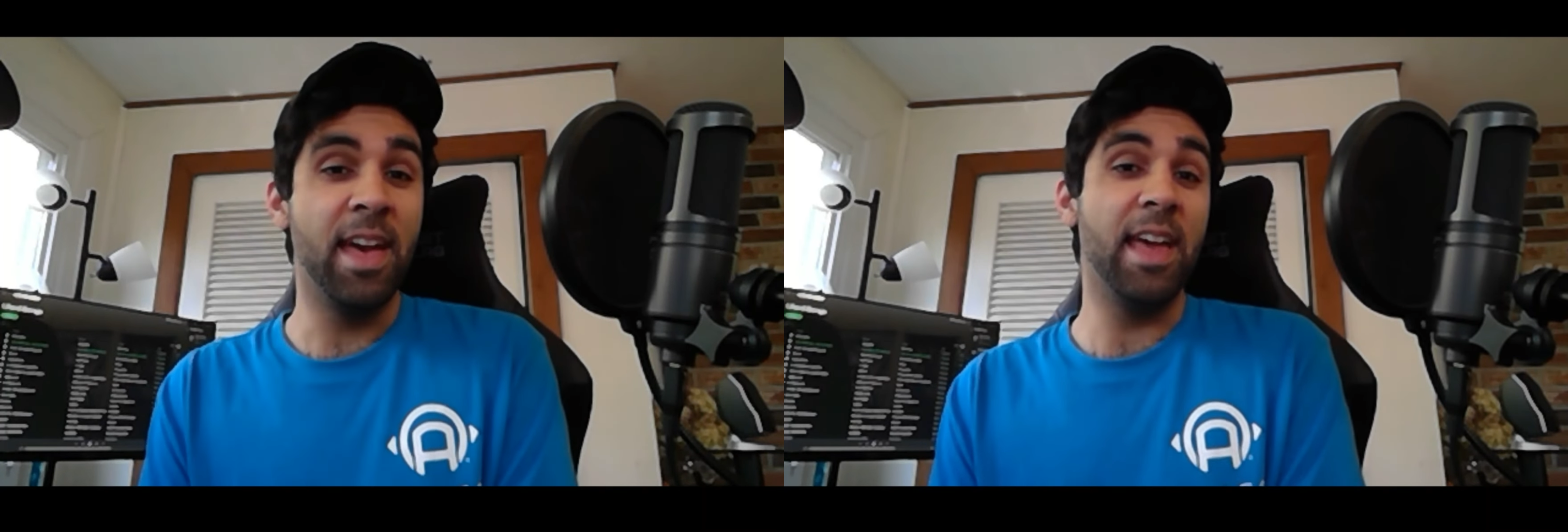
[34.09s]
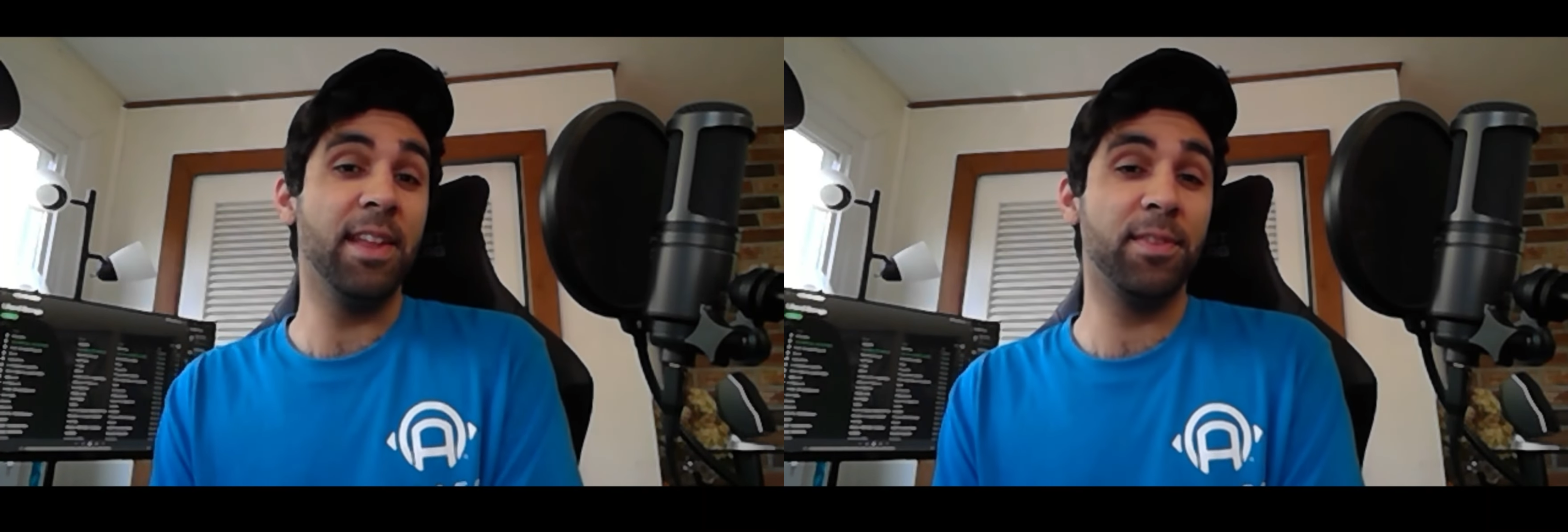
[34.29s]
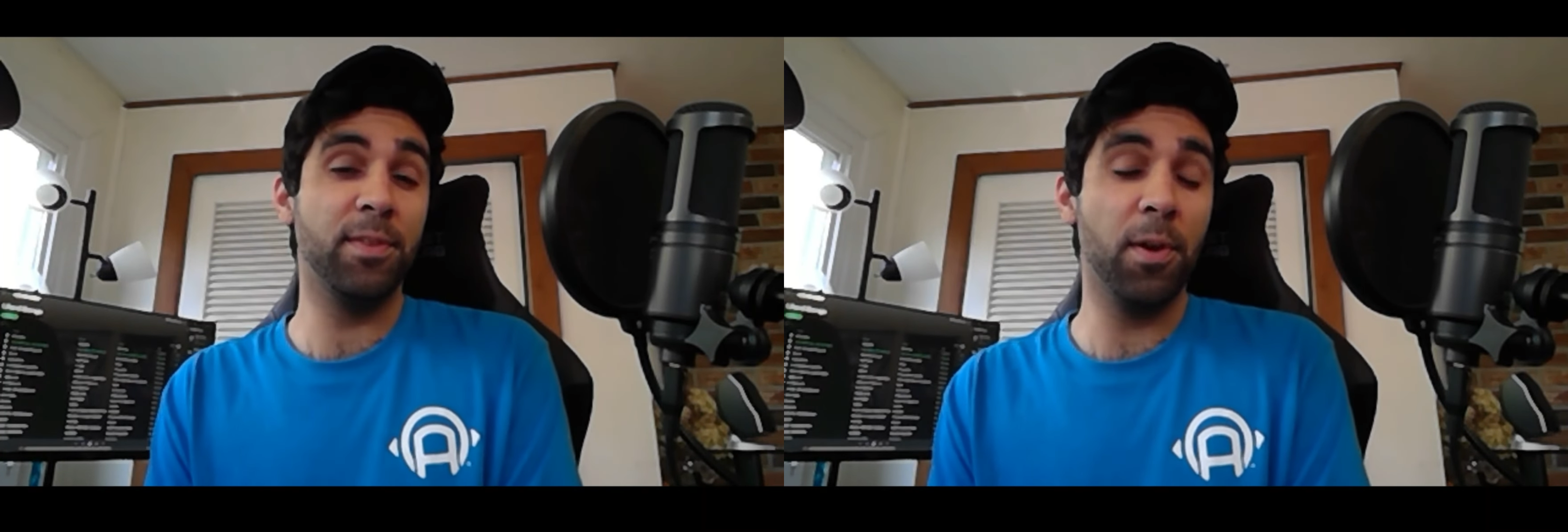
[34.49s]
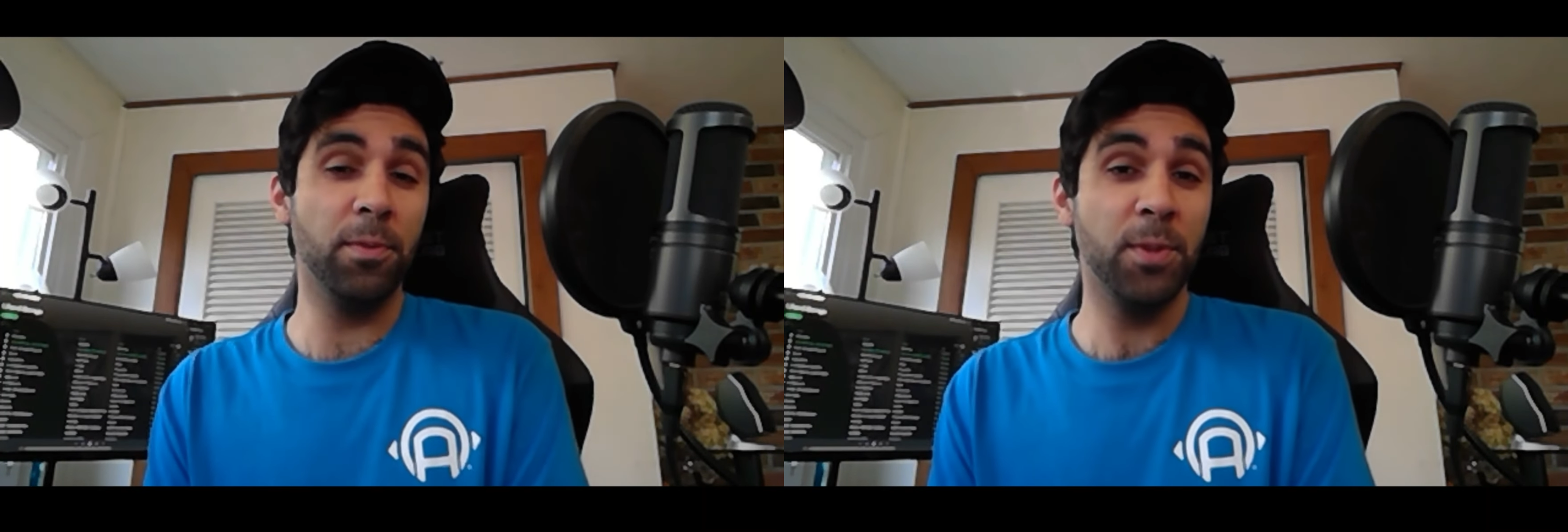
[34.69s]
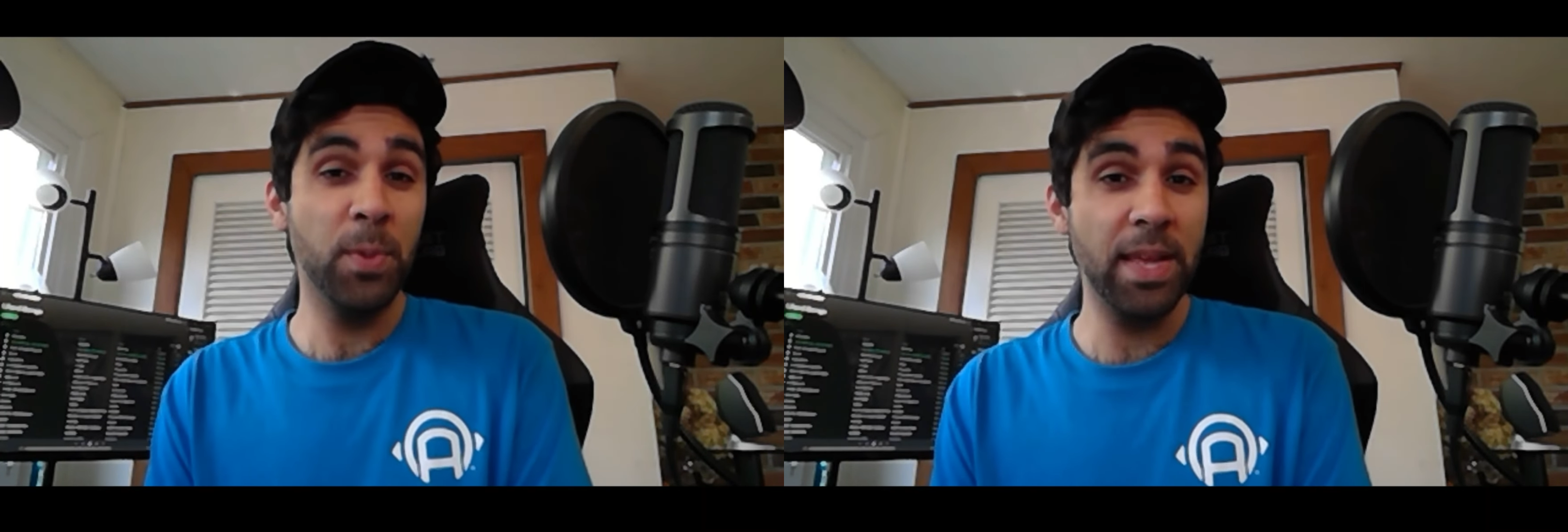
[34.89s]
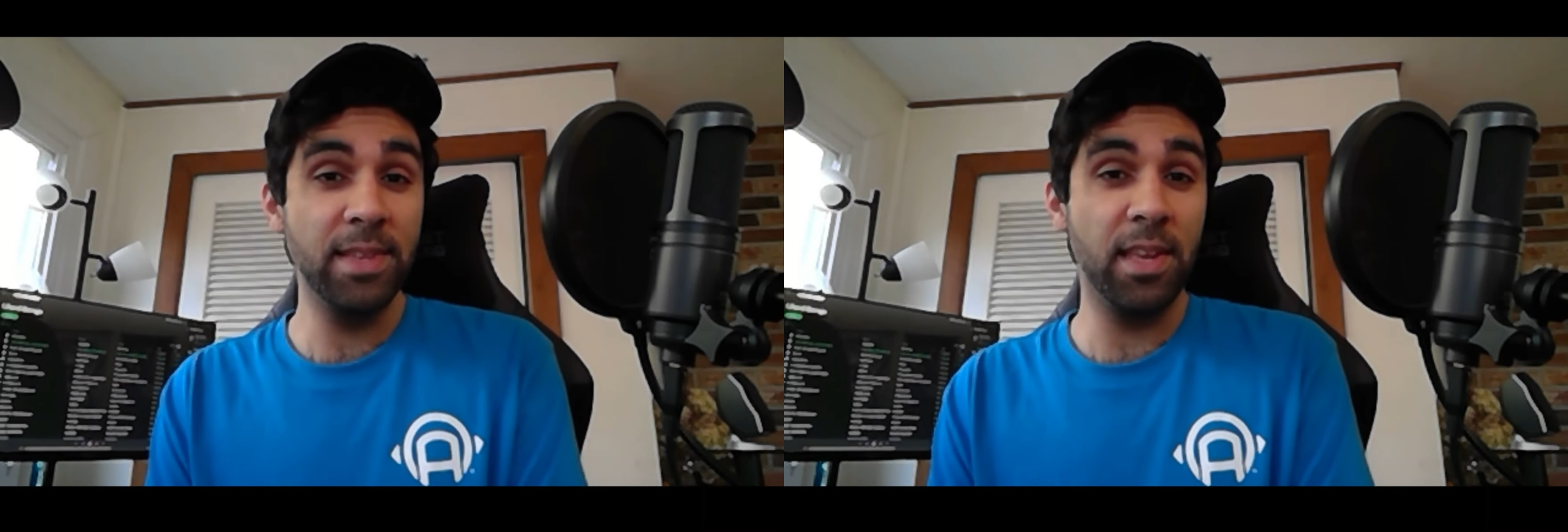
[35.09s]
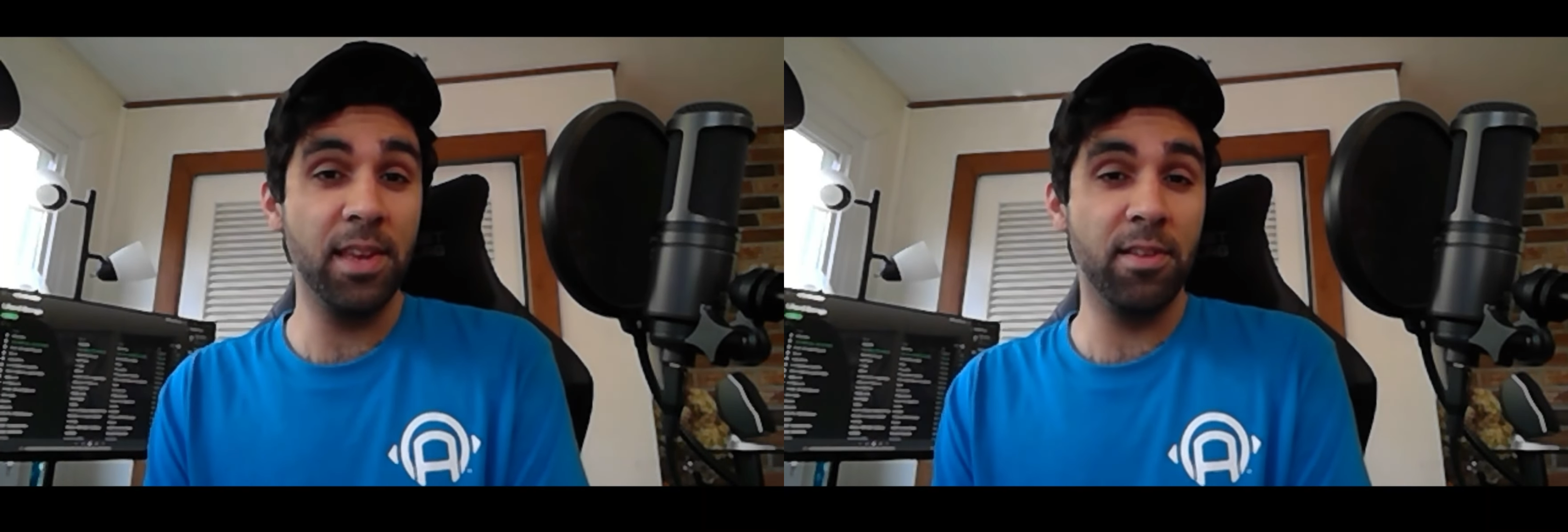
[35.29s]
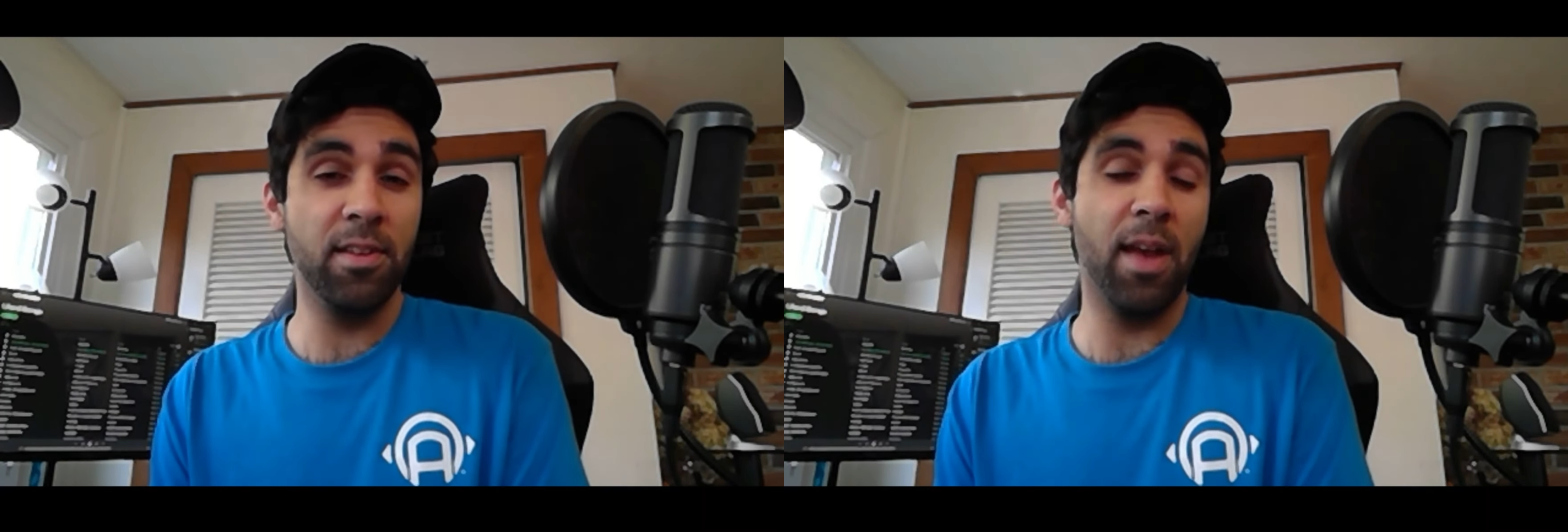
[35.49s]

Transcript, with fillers: And then so two days later,